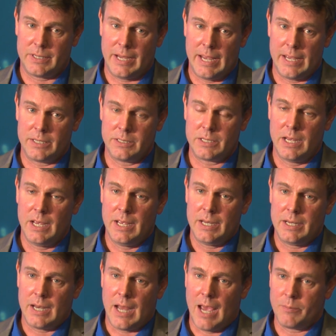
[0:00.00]
And
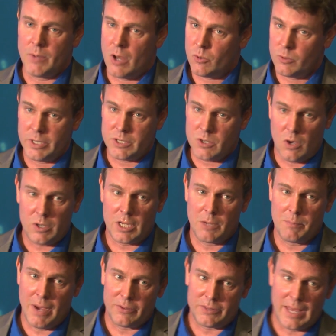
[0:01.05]
I'm not only talking
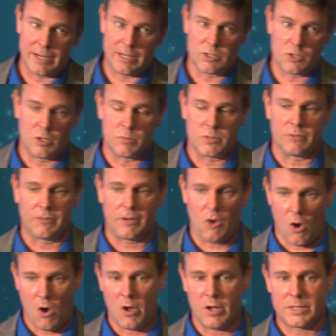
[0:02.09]
about that in terms of
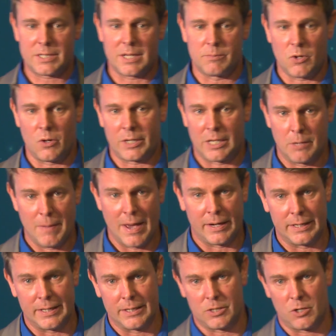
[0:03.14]
cost, I'm talking about
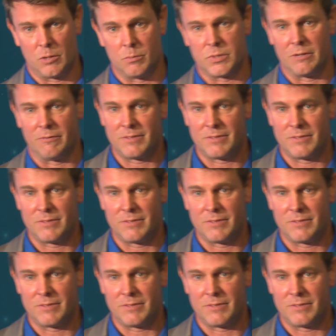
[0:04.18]
it in terms of